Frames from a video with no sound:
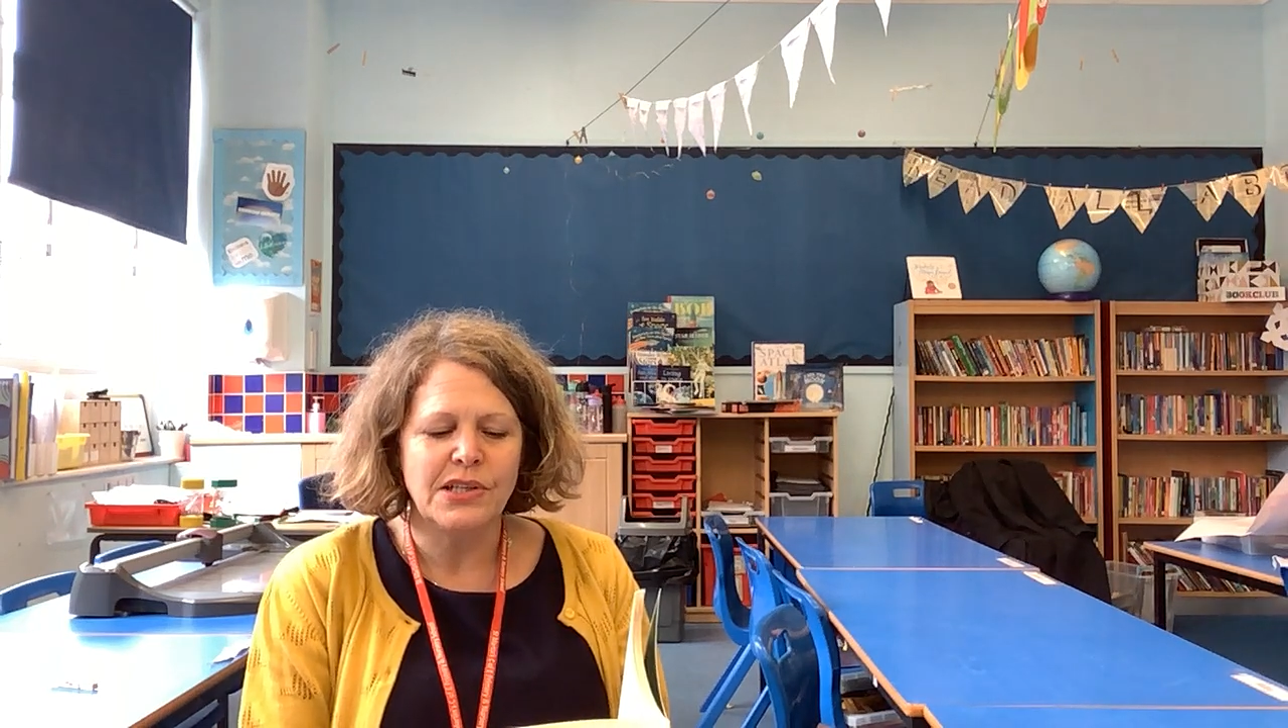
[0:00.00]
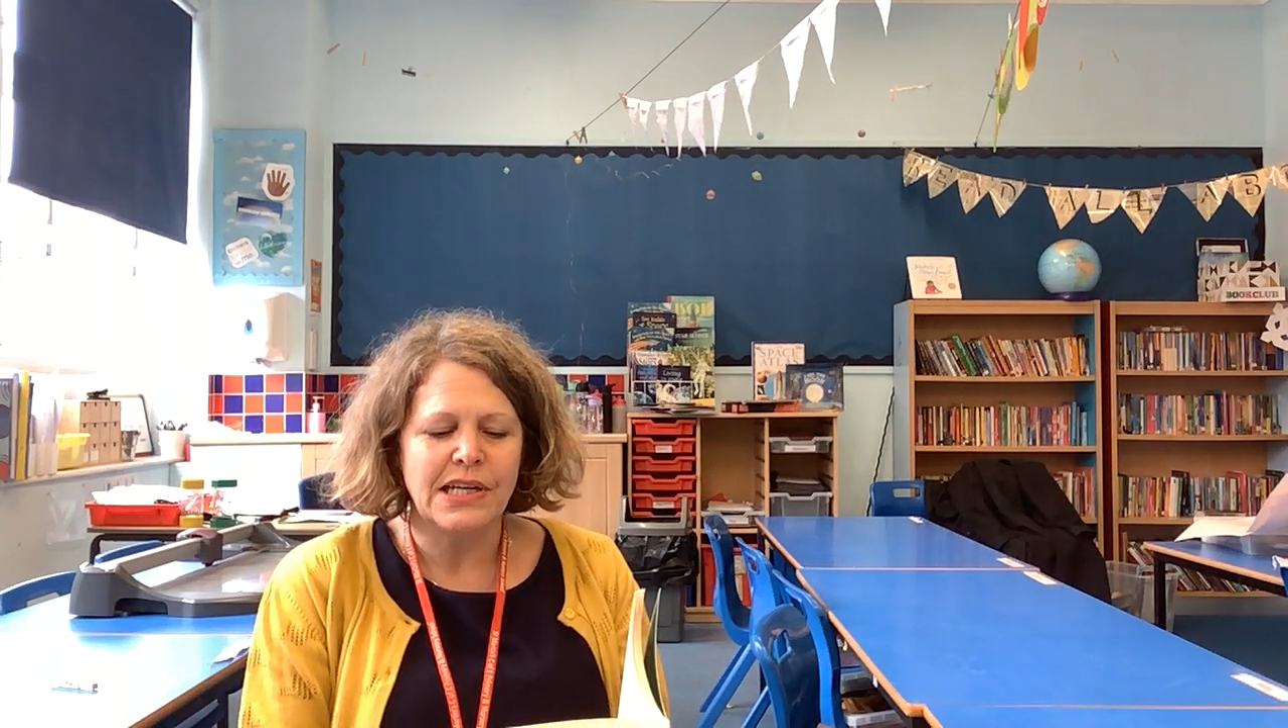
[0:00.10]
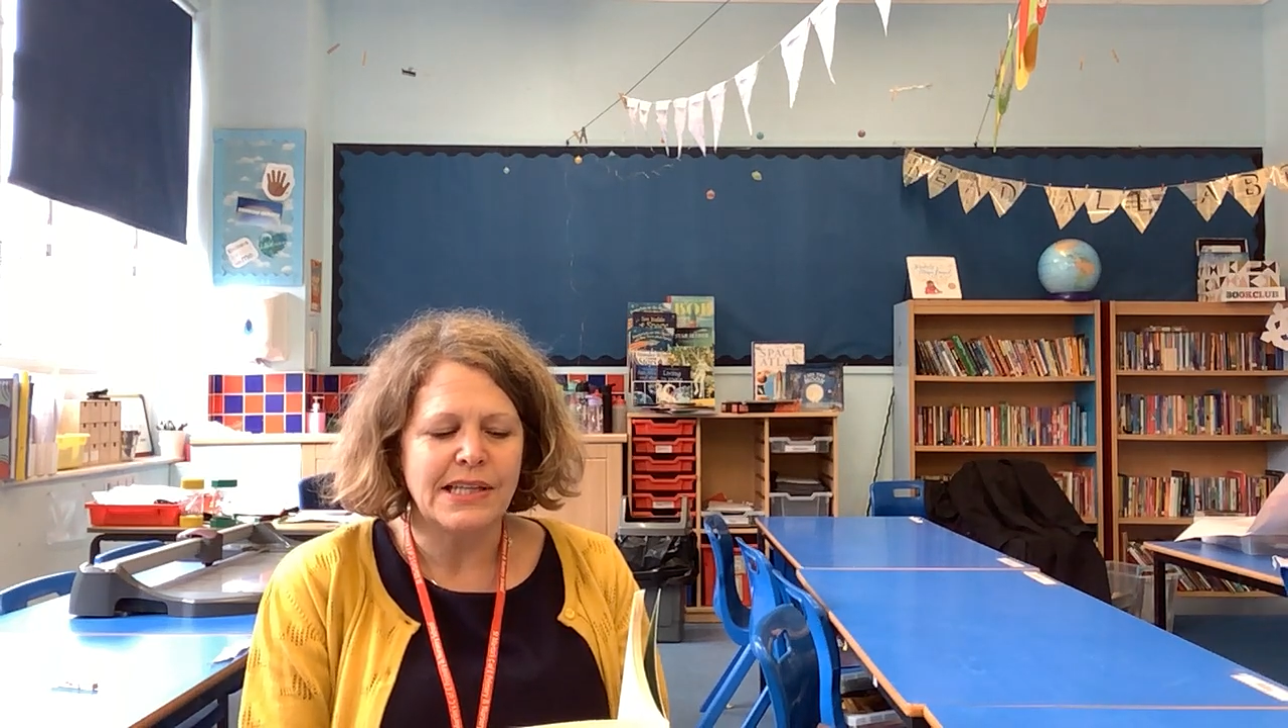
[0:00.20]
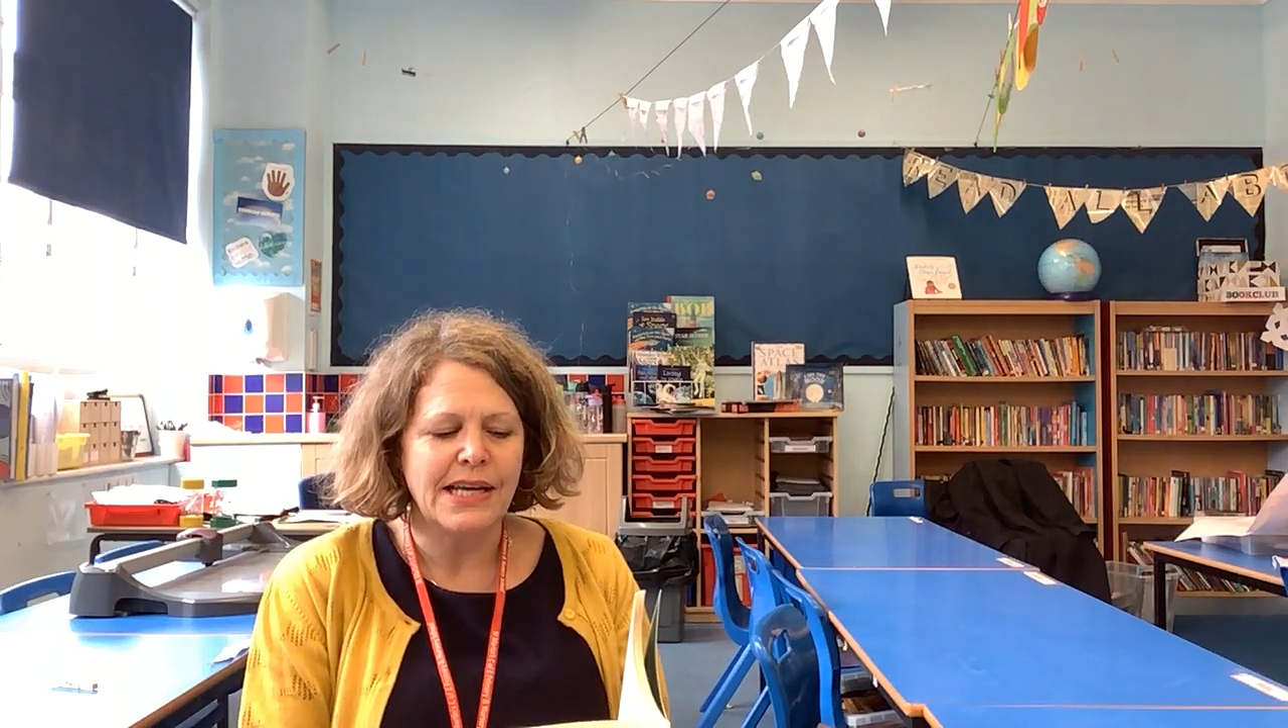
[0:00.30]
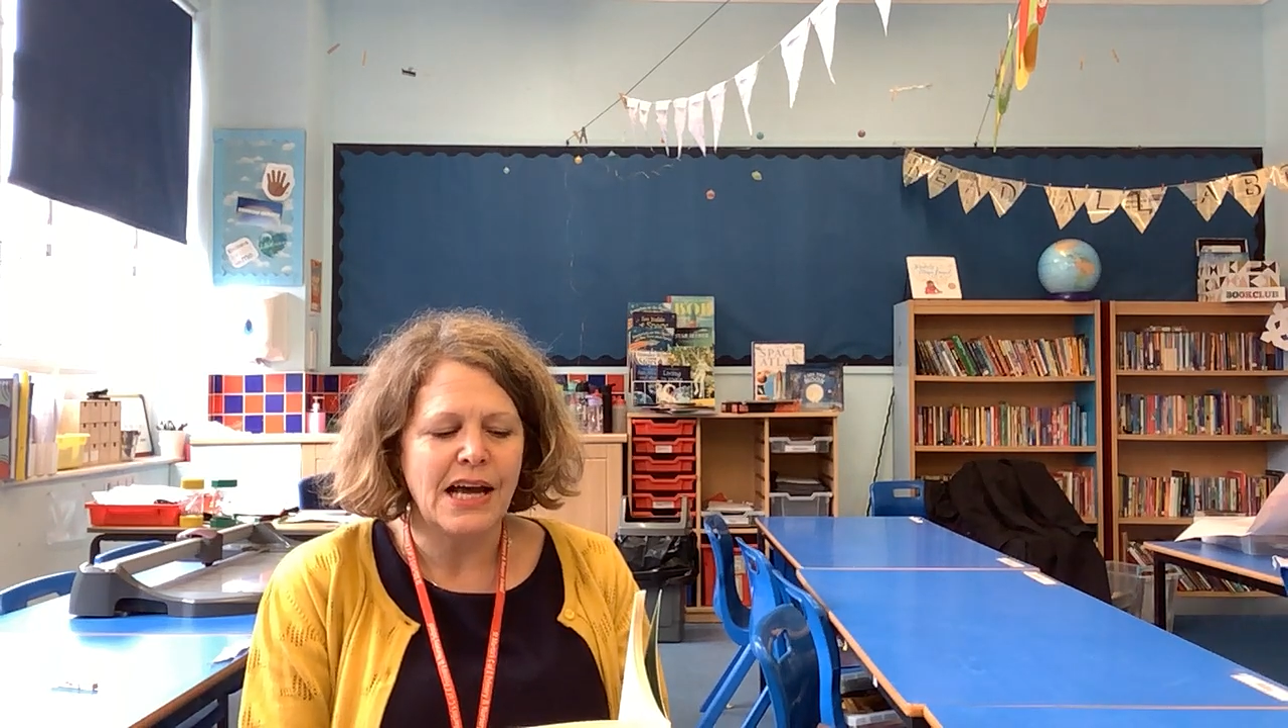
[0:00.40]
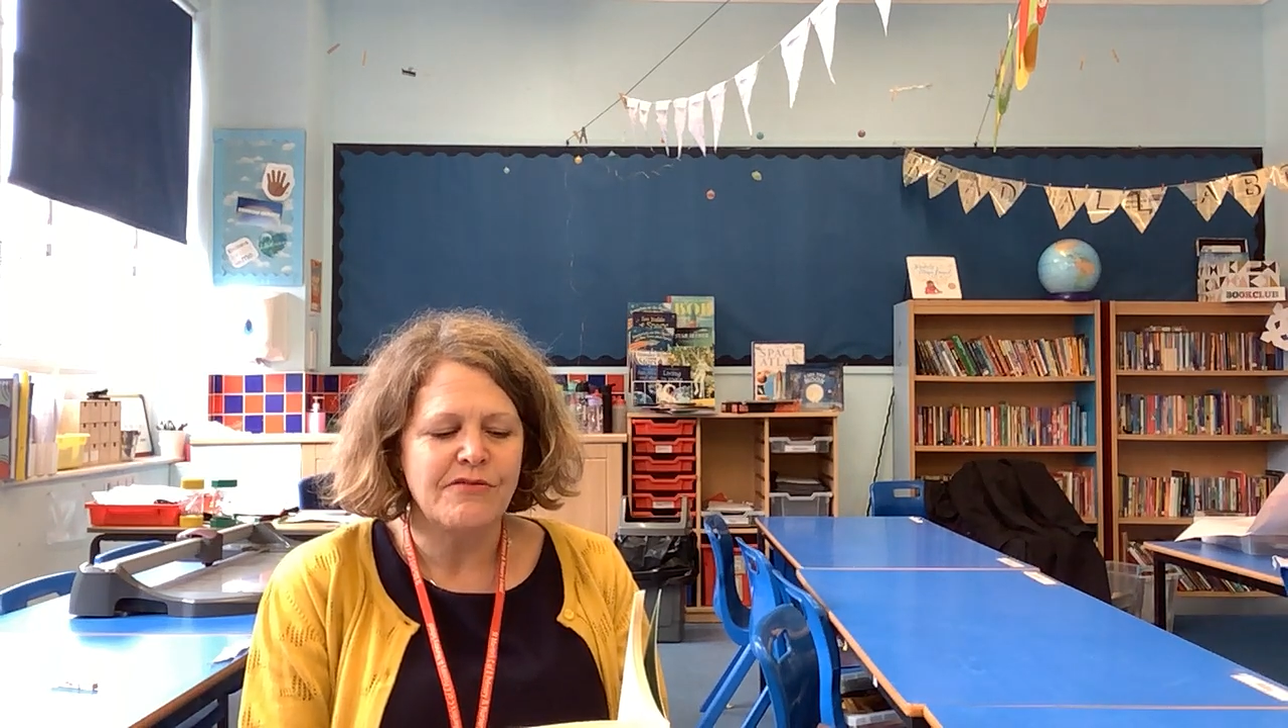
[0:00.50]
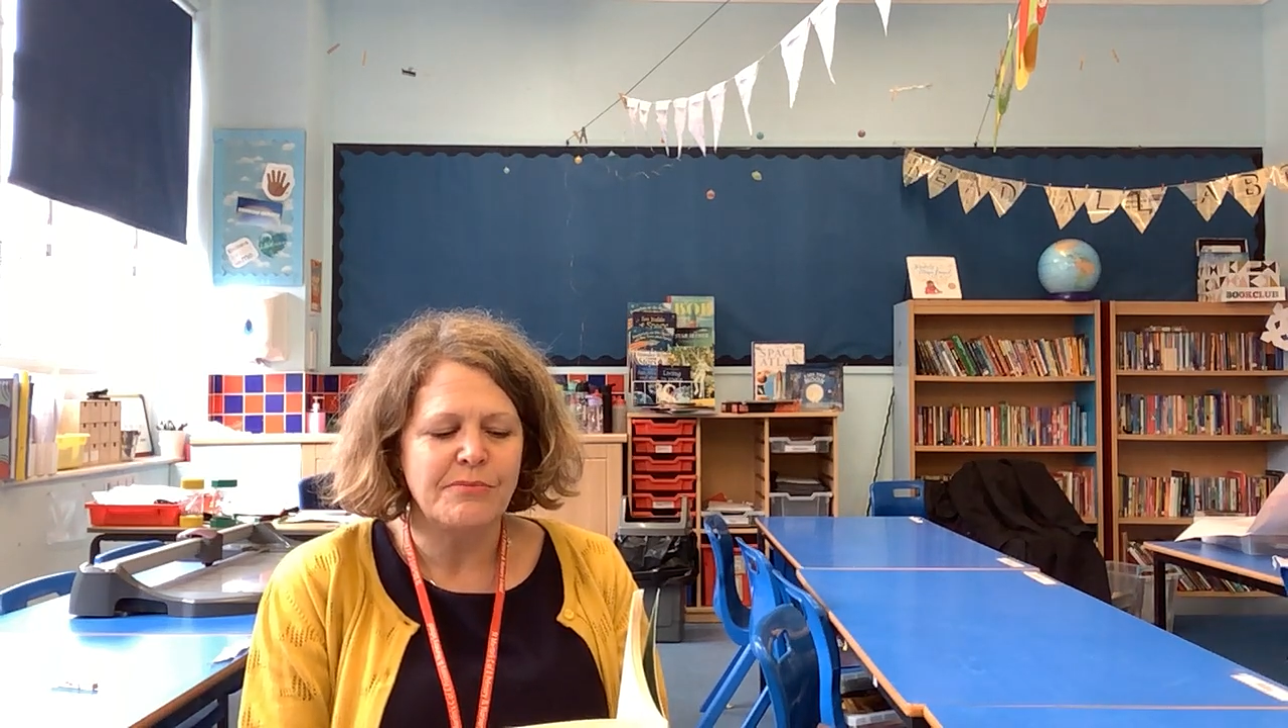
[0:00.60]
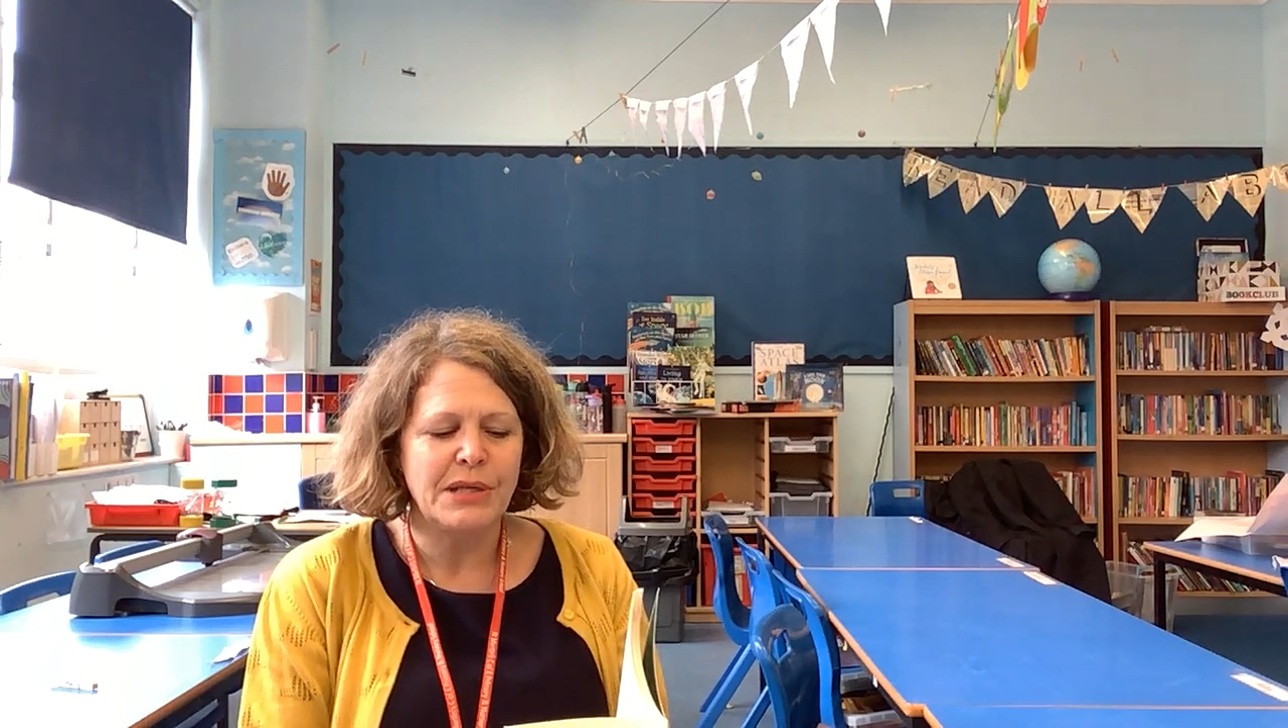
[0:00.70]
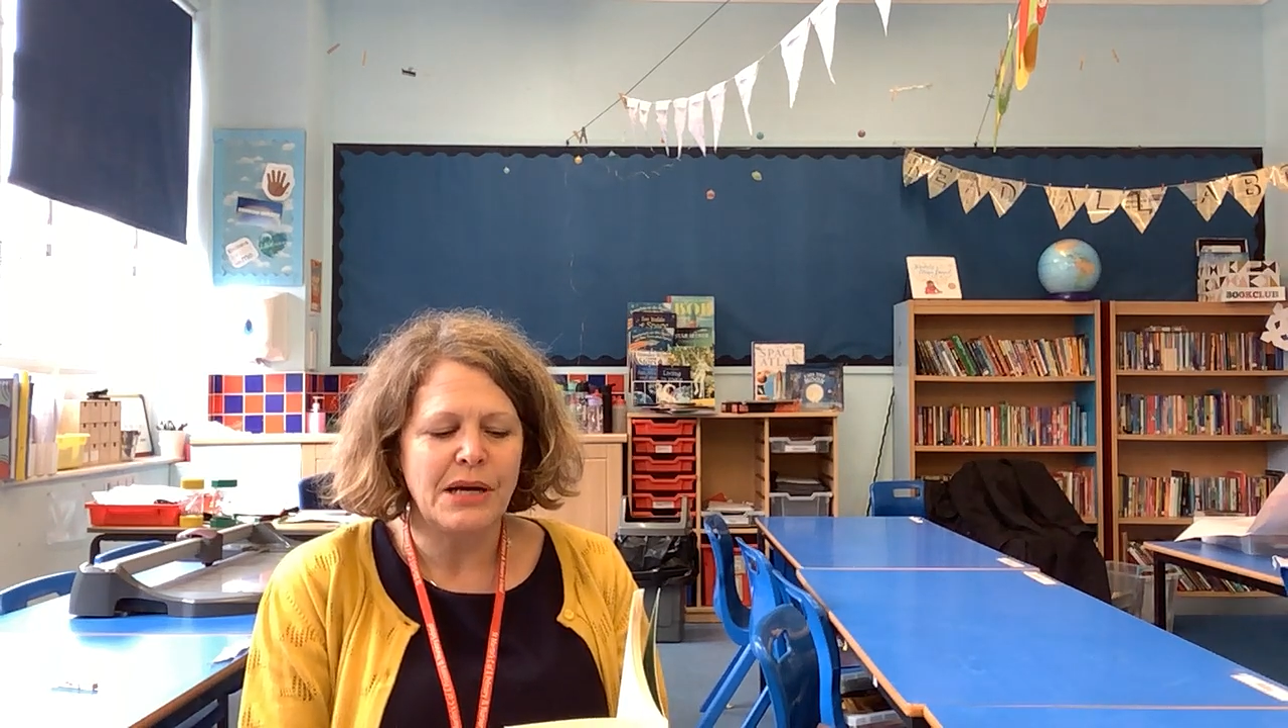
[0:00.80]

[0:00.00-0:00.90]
like they haven't been